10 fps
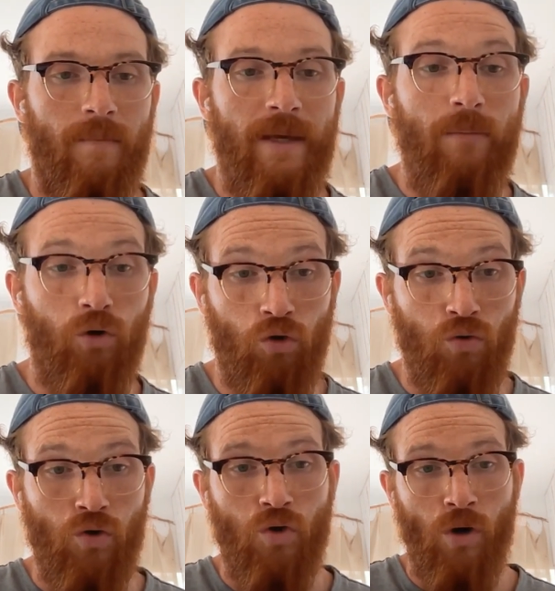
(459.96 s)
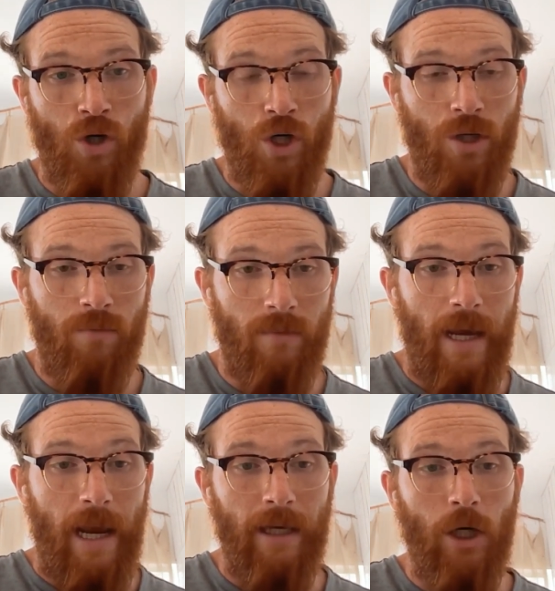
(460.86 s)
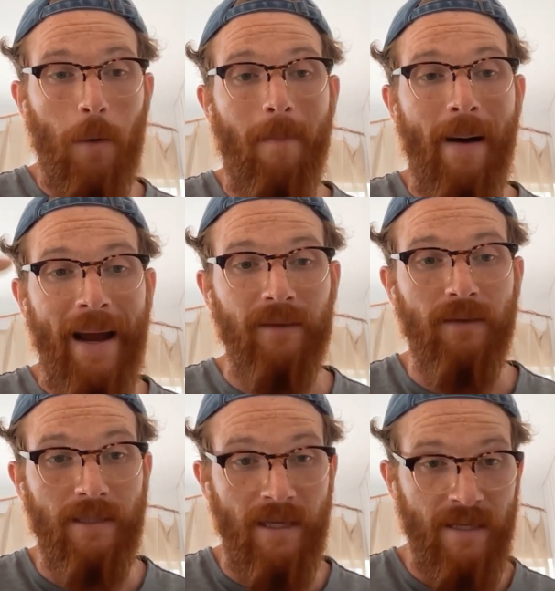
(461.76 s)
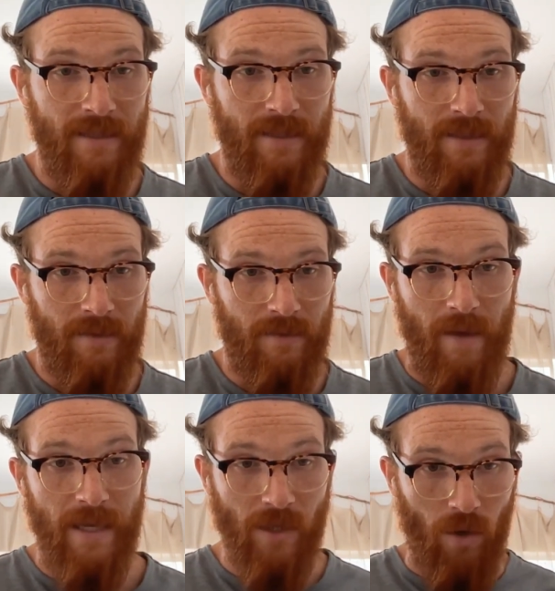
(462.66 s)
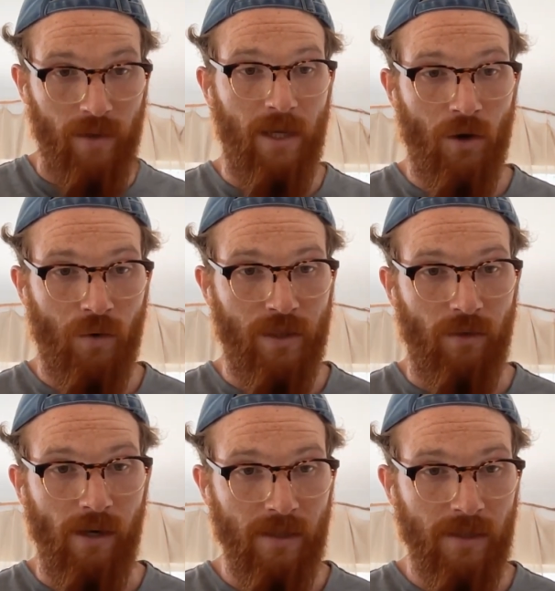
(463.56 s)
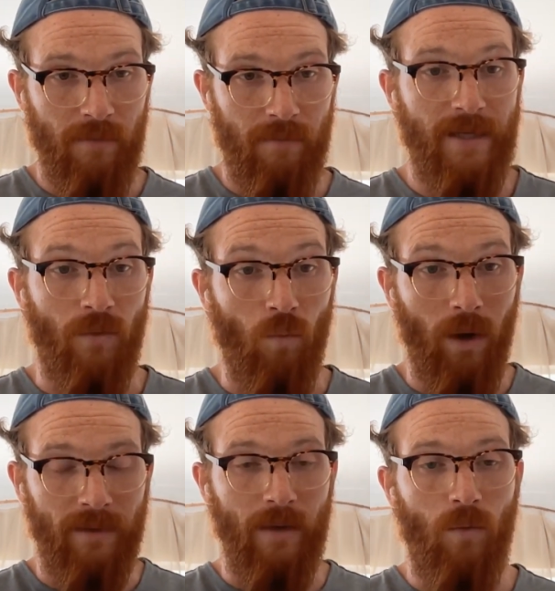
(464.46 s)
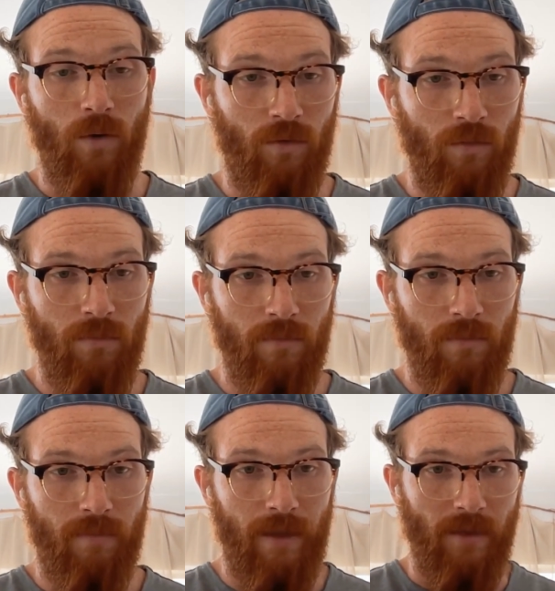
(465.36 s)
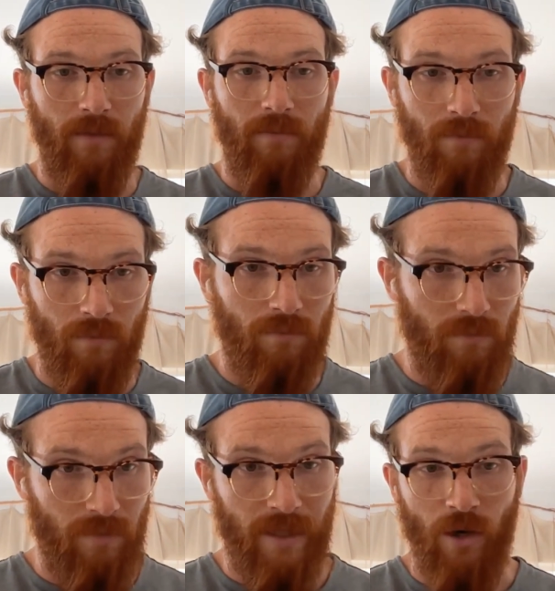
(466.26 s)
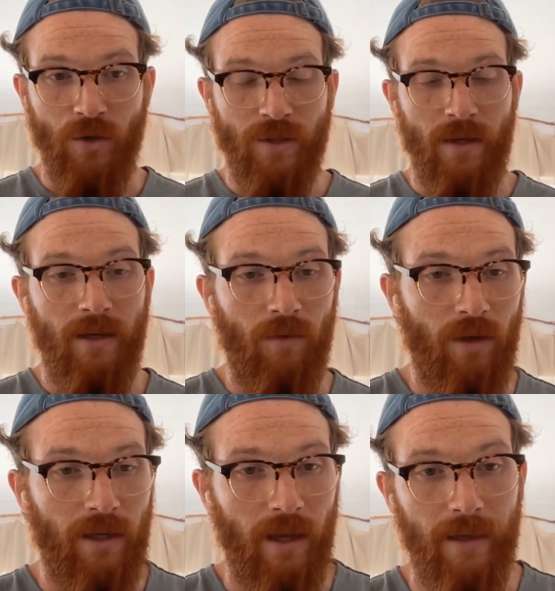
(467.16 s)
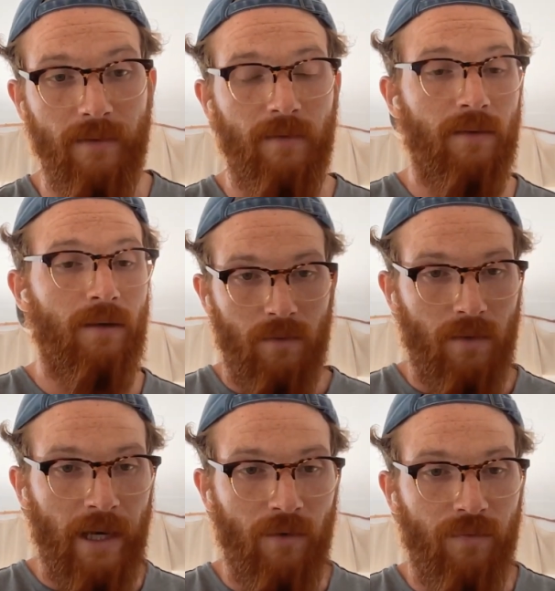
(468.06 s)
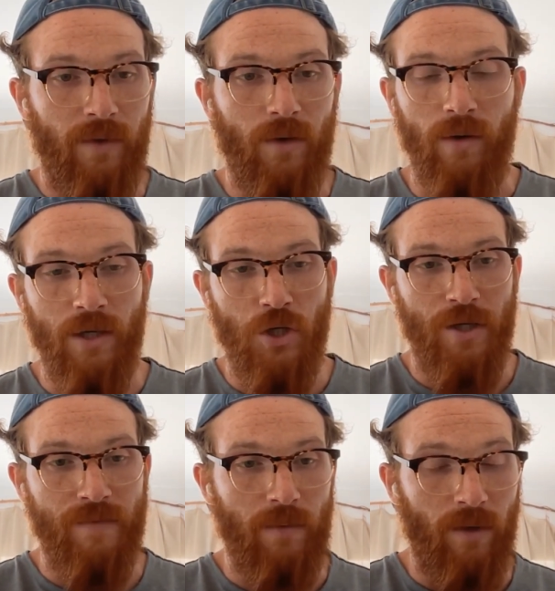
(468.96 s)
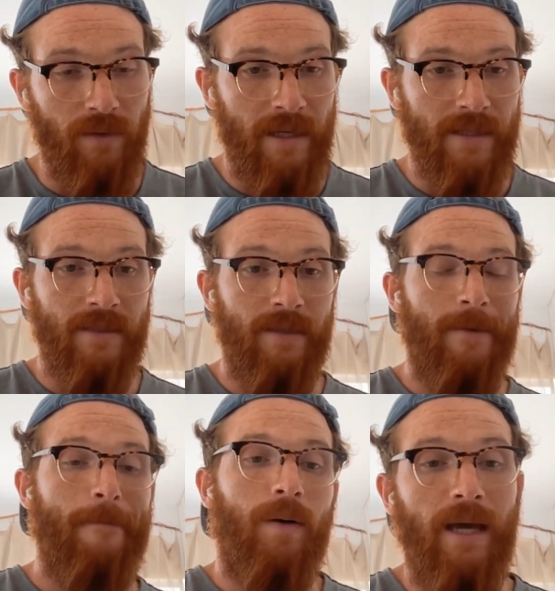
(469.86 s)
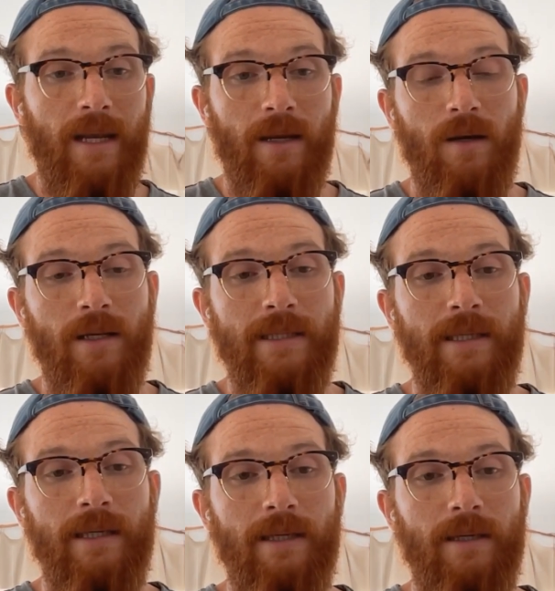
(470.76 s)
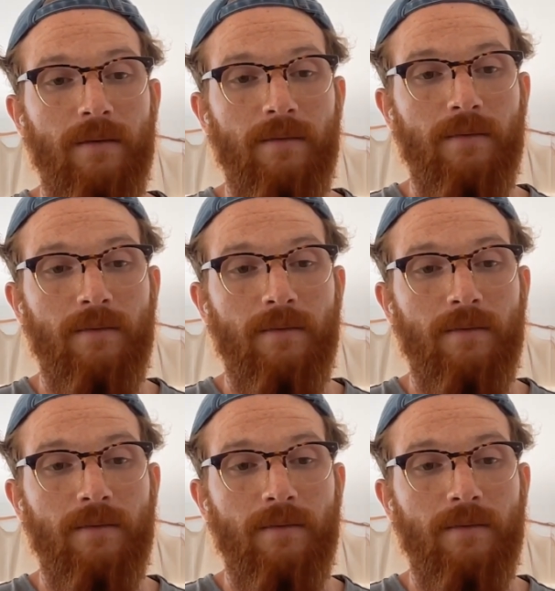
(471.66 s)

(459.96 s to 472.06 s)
be able to do search and compile lists based on their criteria, based on what they want to do, based on their understanding of the clients, the kind of initiatives they want to test. But then the